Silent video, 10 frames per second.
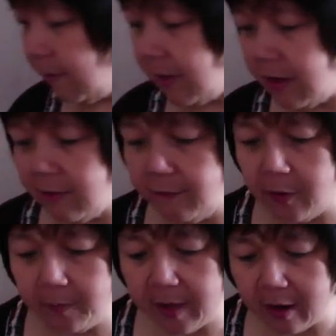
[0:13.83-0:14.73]
if your
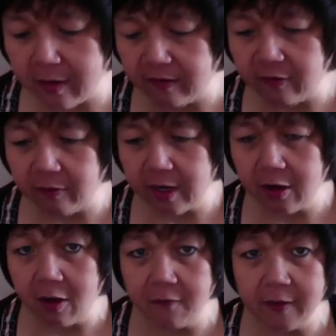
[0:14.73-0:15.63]
parents drink
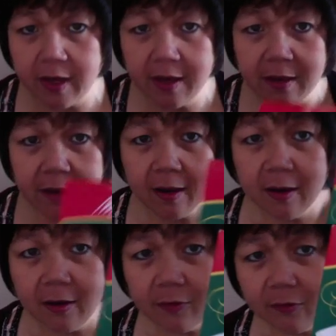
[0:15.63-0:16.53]
coffee,
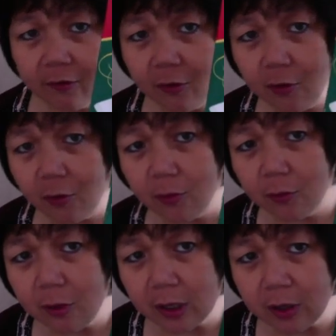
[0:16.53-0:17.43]
so
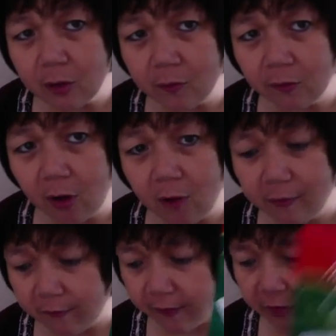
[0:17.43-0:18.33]
you can use
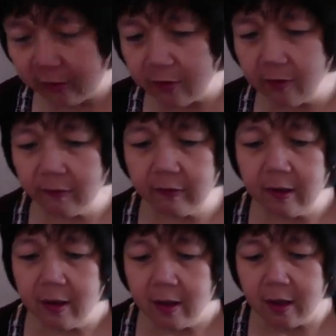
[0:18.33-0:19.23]
coffee filters.
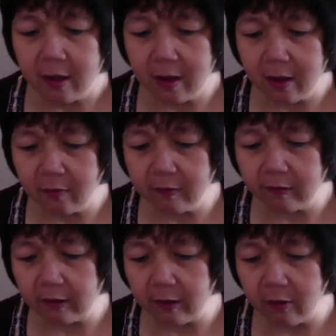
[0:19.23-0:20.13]
How does
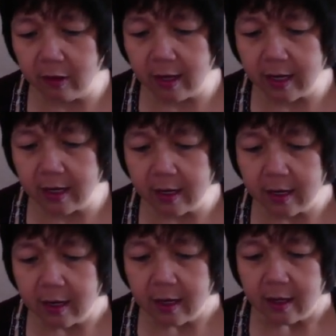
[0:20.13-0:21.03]
it look like?
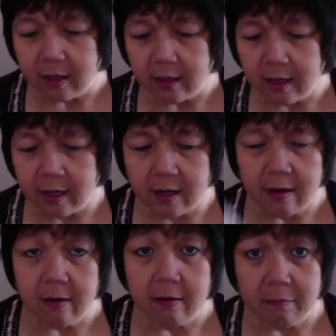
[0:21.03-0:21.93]
Okay,
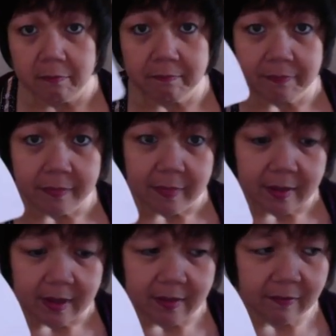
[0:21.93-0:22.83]

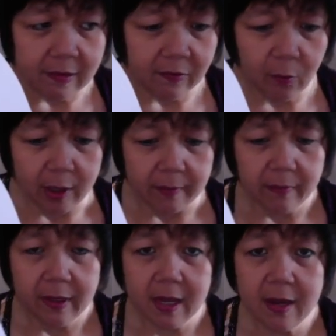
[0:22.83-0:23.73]
it's this one.
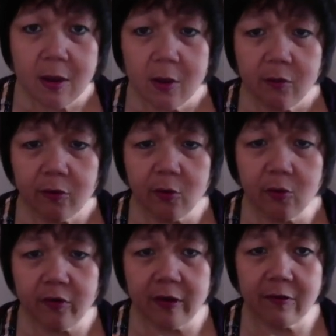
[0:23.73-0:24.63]
Okay, so
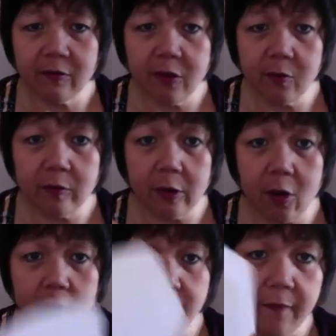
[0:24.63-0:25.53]
just use the
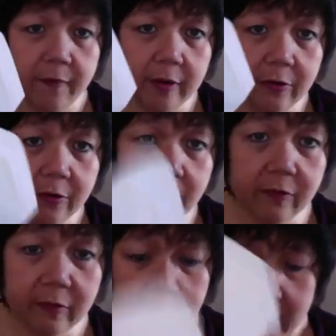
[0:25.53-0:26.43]
coffee filters.